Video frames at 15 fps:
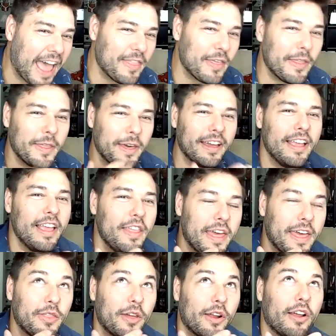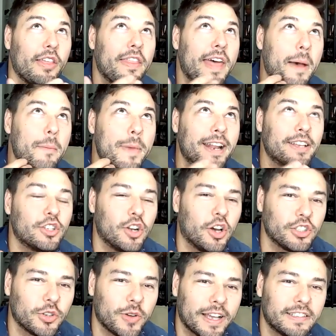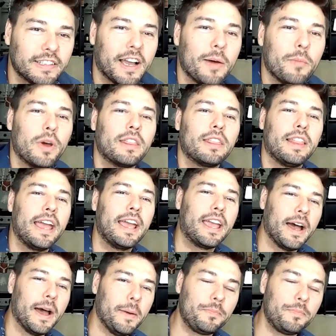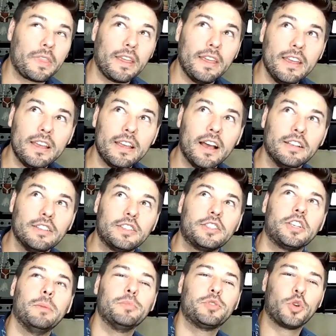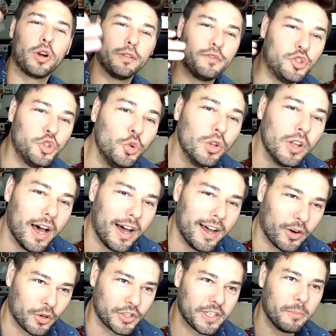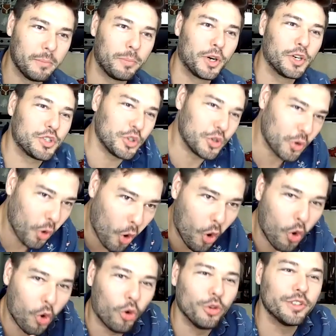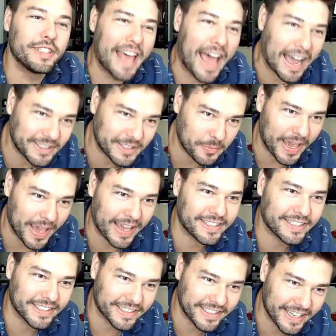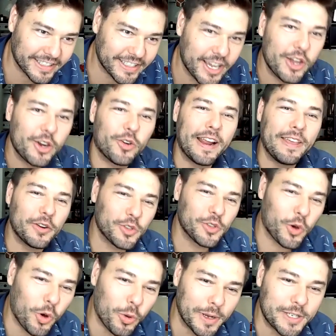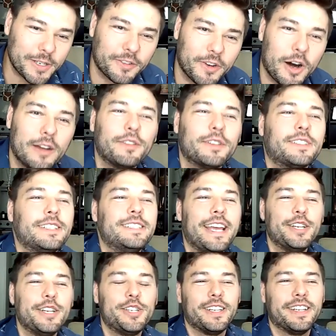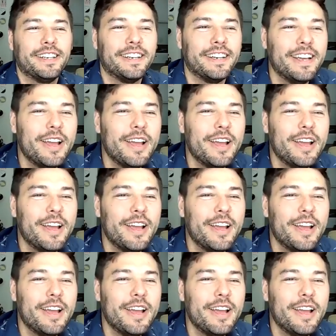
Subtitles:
And then that medicine also has to come with like some sort of doula or some person who holds that space and says, great, there's a whole bunch of conflict and tension.